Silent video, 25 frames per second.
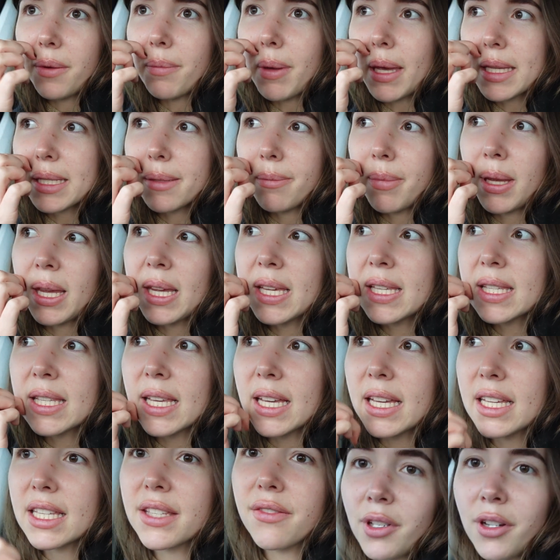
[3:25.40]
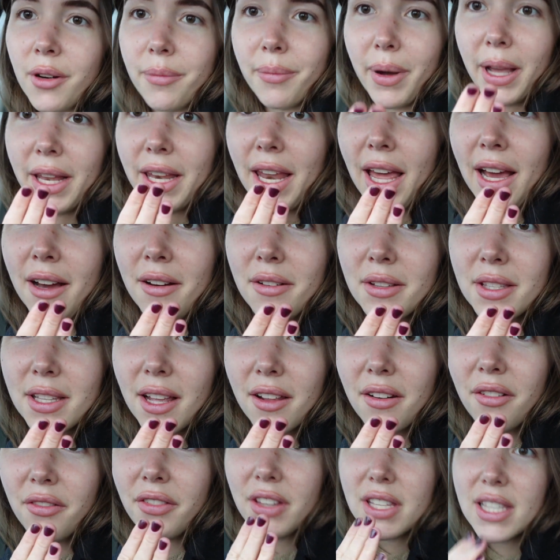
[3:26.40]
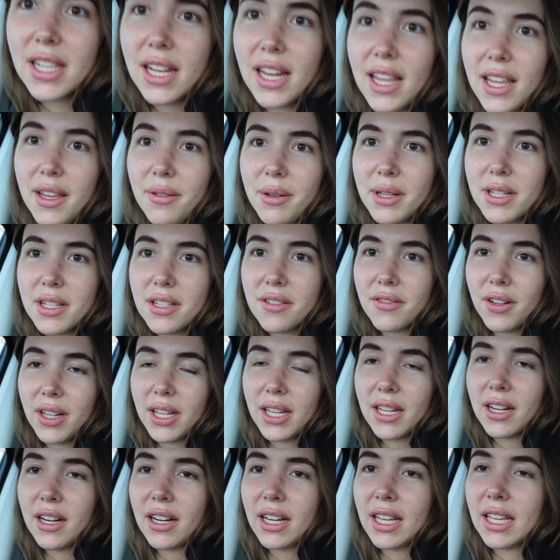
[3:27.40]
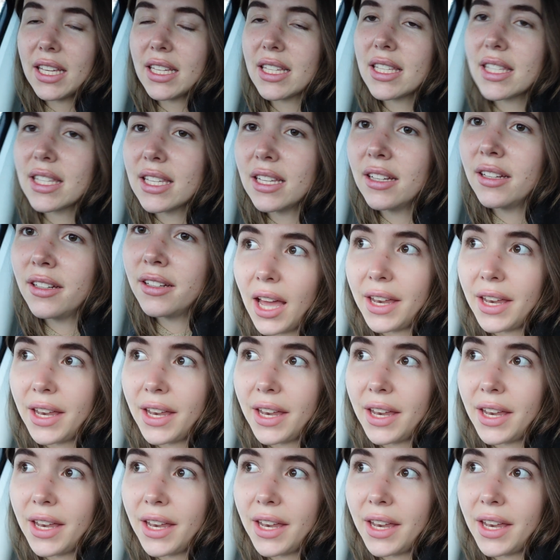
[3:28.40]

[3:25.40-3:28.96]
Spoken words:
bits and pieces, got my nails done obviously, which is really nice.